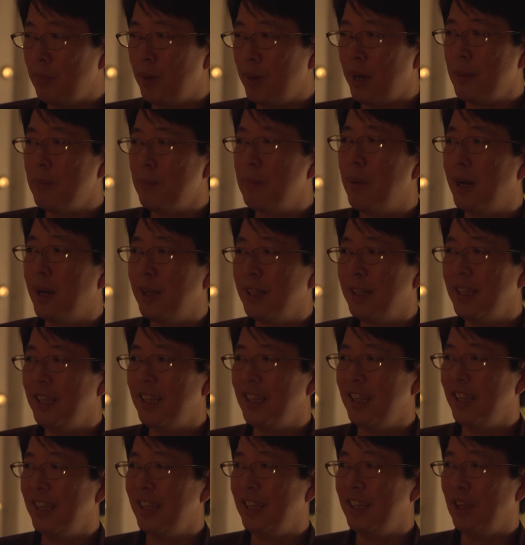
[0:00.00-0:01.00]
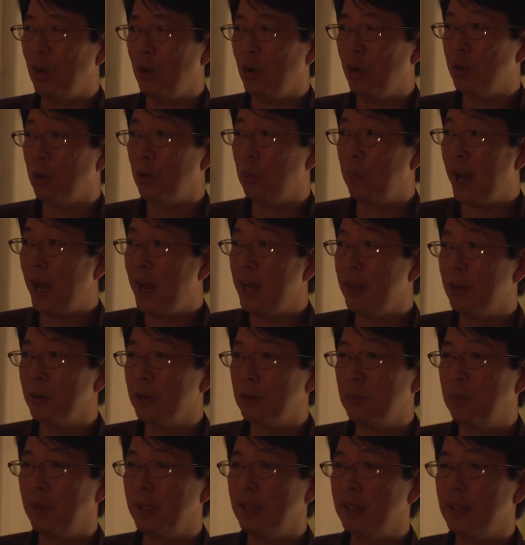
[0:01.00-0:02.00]
my body in
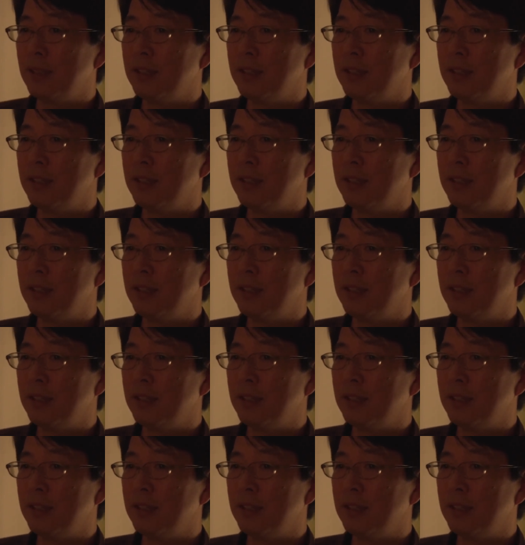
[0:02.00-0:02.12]
autopilot, but